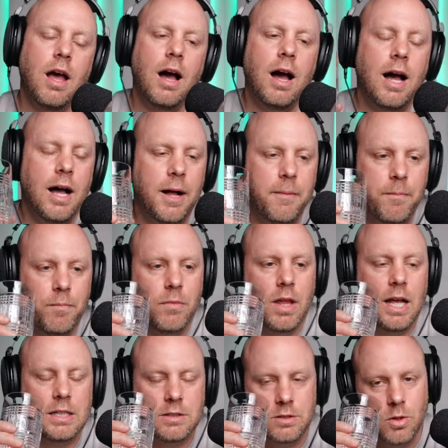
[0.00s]
And
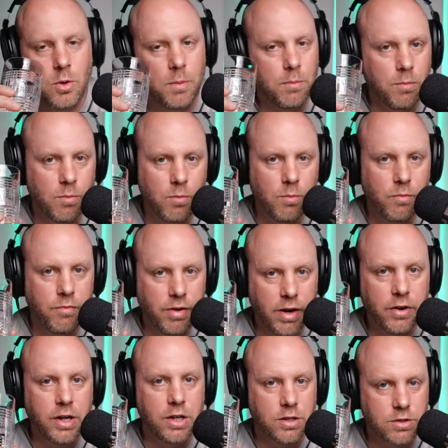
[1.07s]
so I'm
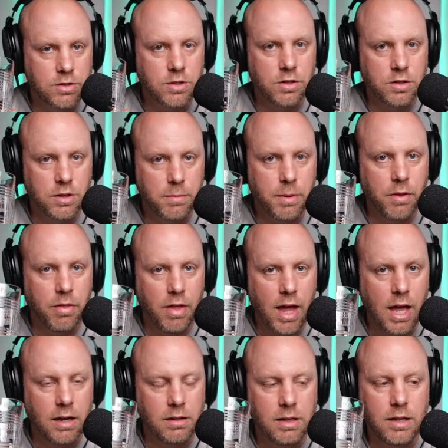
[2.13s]
very concerned about
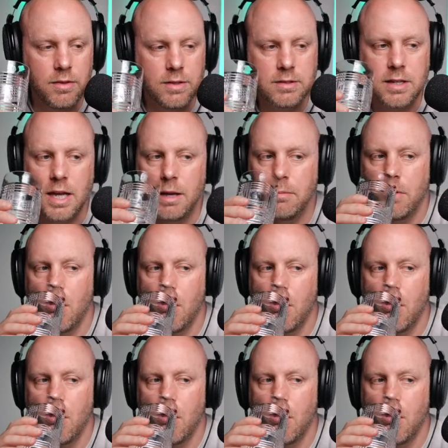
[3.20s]
that in this game.